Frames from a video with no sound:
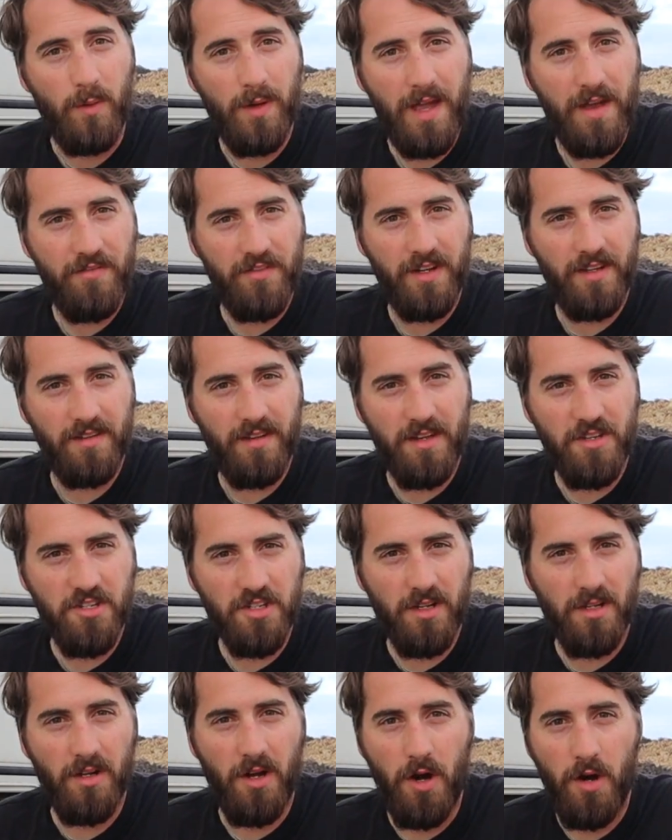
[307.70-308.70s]
We have an
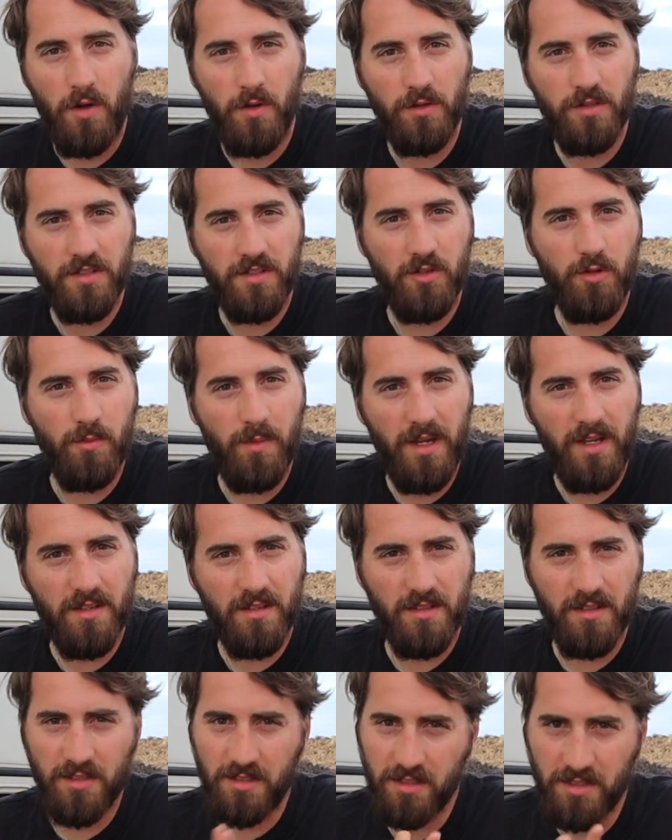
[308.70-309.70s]
additional hose, 2
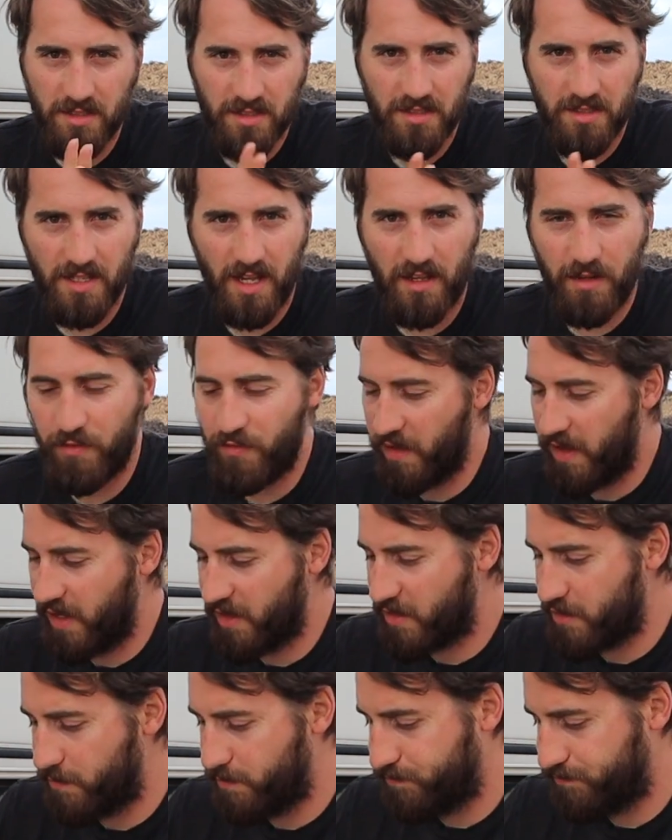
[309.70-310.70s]
meters, 6
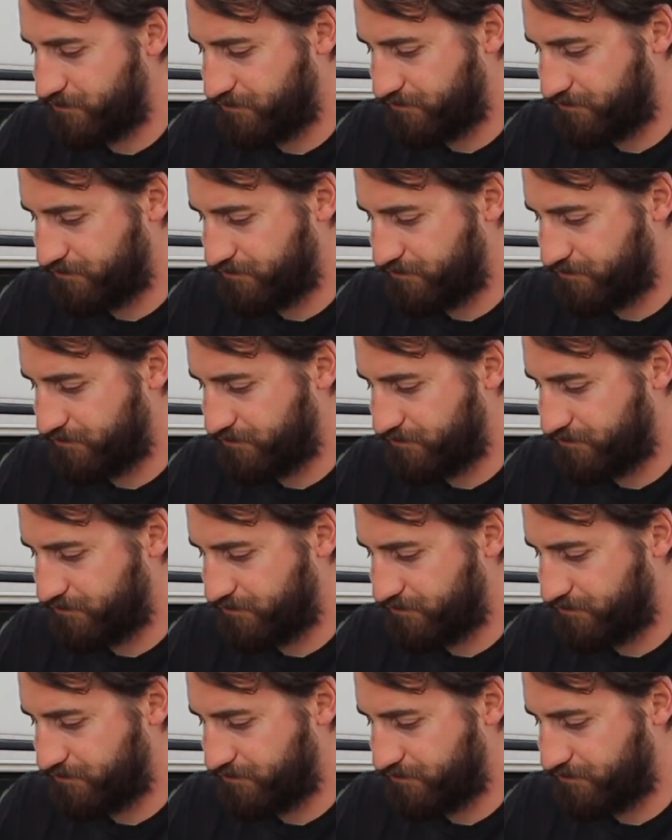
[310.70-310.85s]
feet.